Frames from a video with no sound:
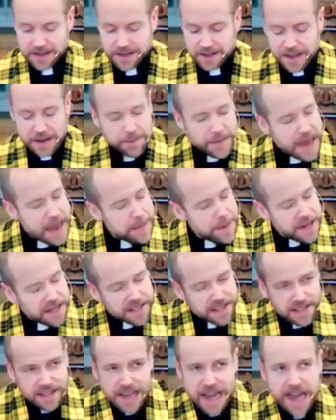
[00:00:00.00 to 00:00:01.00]
Maybe
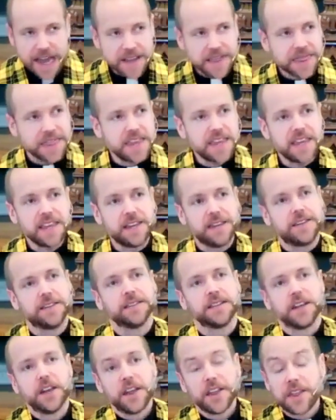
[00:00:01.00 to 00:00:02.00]
it's not the
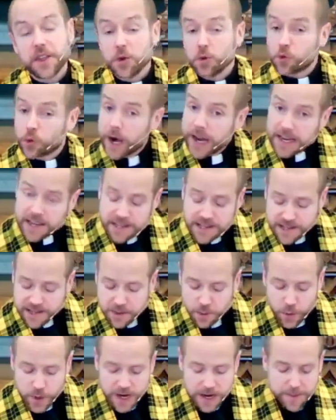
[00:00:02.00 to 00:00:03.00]
race
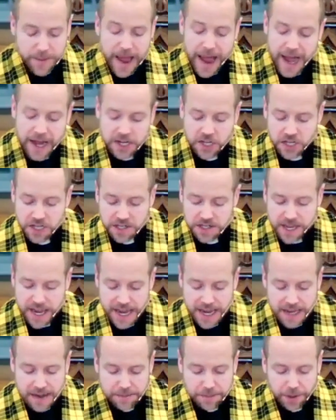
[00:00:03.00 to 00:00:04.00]
we imagine
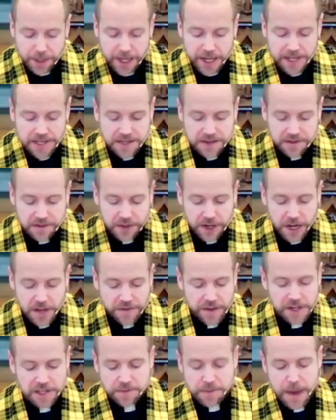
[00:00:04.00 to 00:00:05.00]
taking place in front of
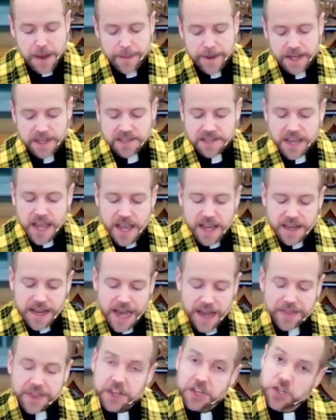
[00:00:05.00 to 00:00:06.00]
us. Maybe it's
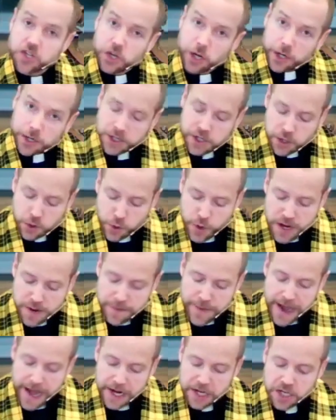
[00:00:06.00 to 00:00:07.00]
not the church we
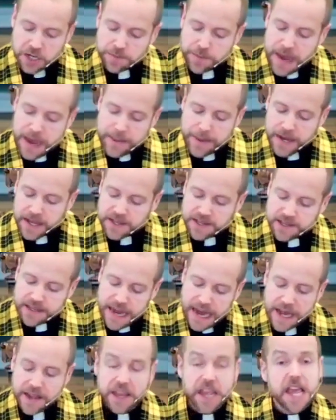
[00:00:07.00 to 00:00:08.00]
imagine. Maybe it's
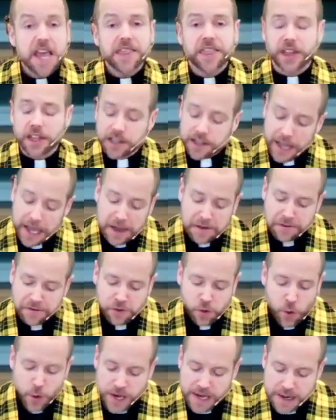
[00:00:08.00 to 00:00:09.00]
not the life
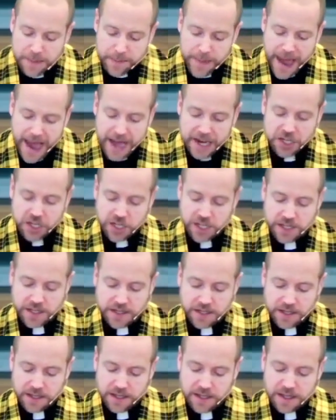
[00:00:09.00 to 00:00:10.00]
we
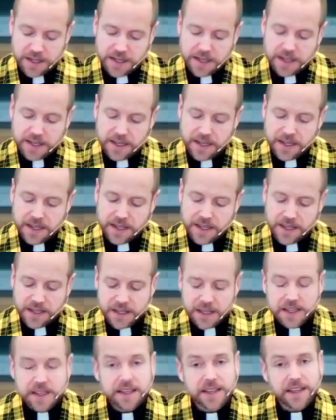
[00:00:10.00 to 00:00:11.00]
imagine.
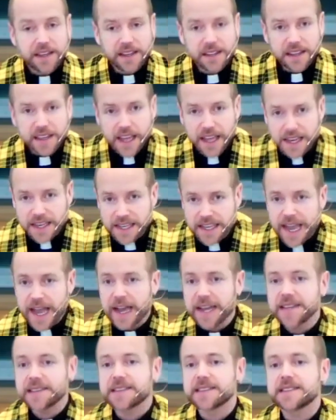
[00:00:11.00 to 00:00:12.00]
And
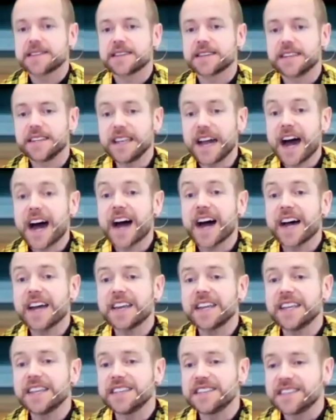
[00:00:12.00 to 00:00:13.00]
yet, God
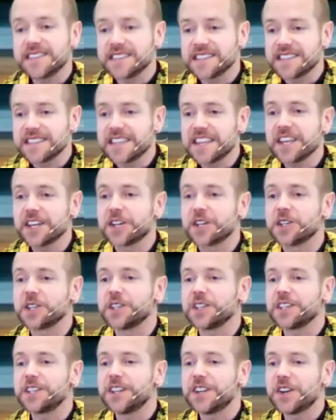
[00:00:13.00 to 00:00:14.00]
is
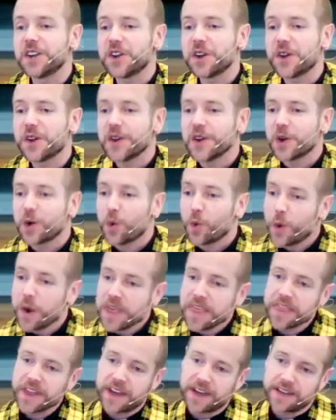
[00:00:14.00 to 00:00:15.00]
still
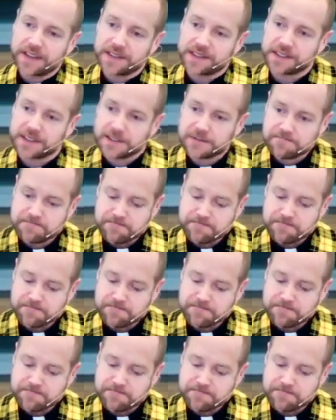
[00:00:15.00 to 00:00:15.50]
with us.